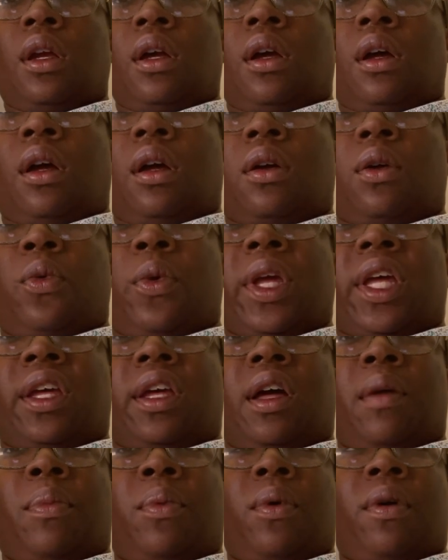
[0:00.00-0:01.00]
a quick
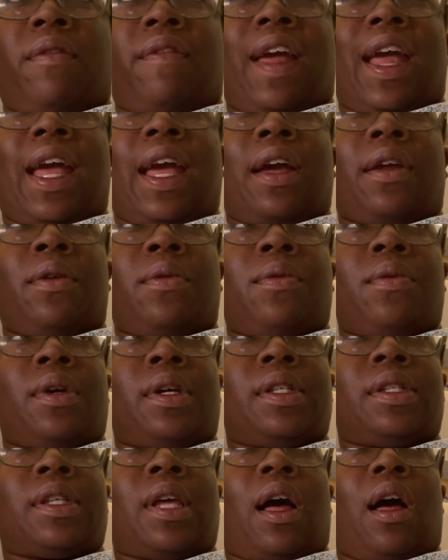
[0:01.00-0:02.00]
couple of
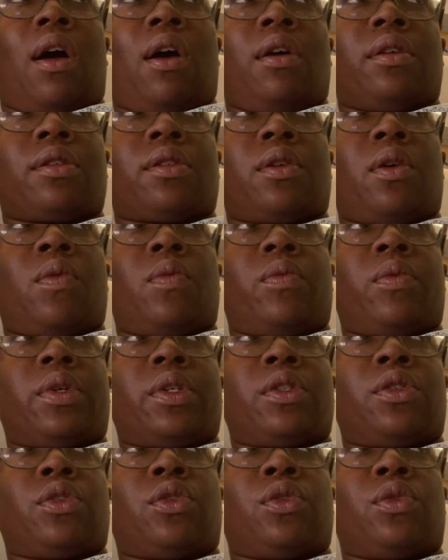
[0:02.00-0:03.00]
add-ons. I also
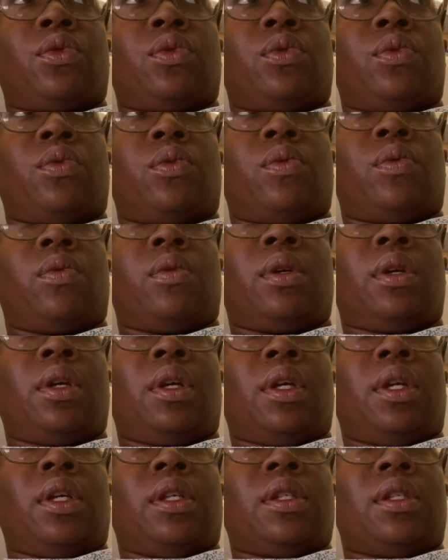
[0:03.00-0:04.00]
want to
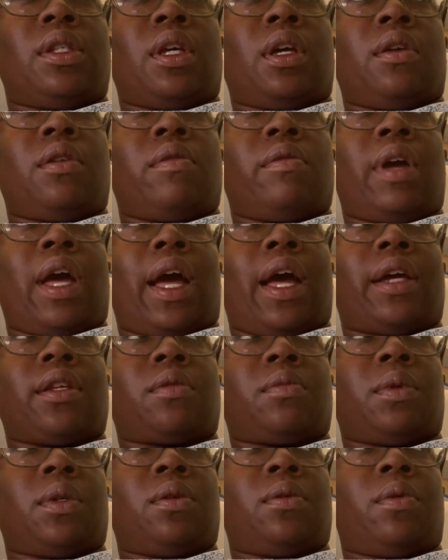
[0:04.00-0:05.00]
tell you
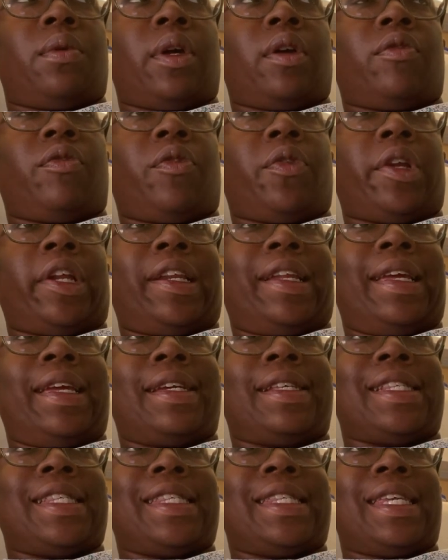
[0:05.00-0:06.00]
guys real quick for the
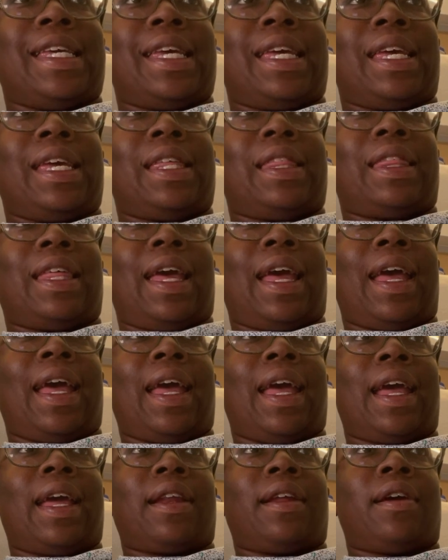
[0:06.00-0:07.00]
DNC
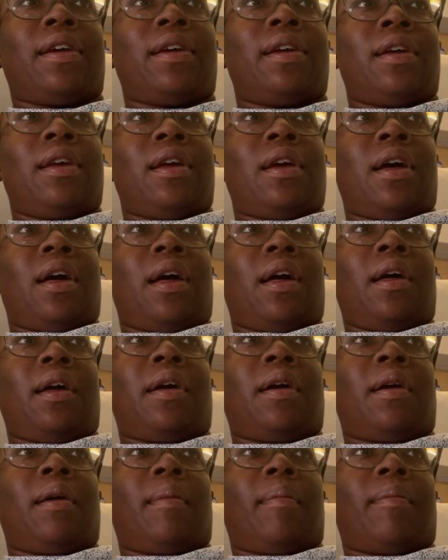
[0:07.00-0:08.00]
that
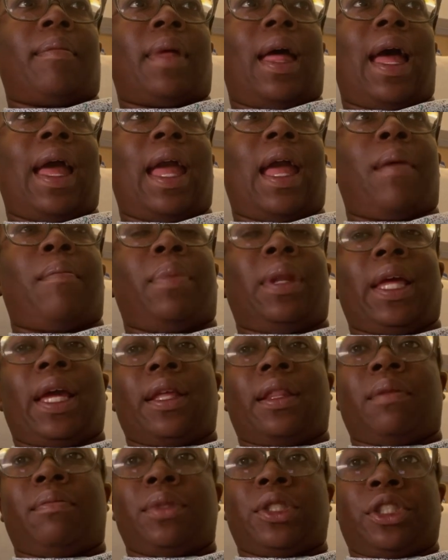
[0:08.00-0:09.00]
I had
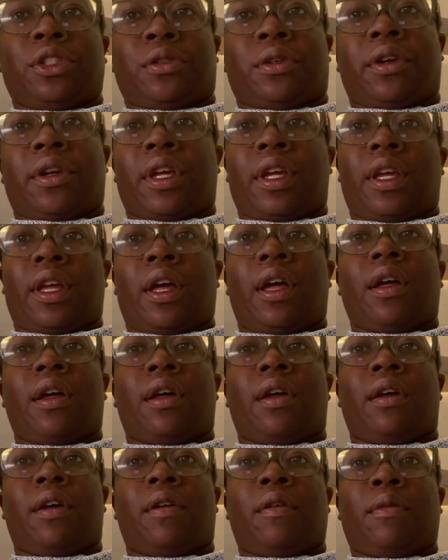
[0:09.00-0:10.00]
bled the majority
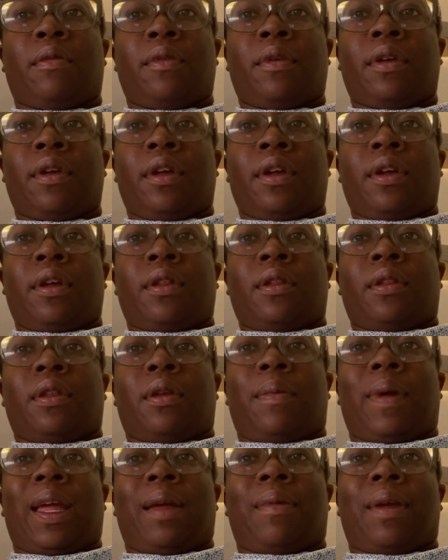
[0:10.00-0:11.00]
of
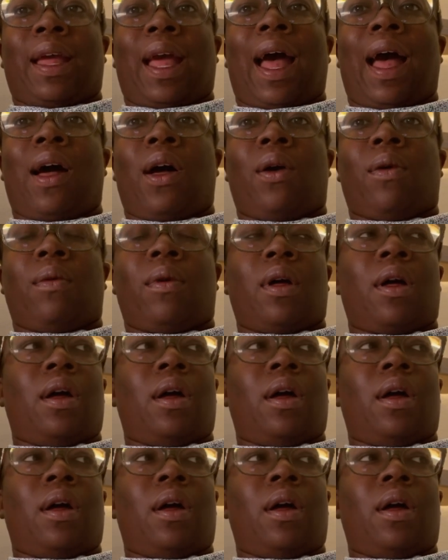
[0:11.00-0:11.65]
the baby out.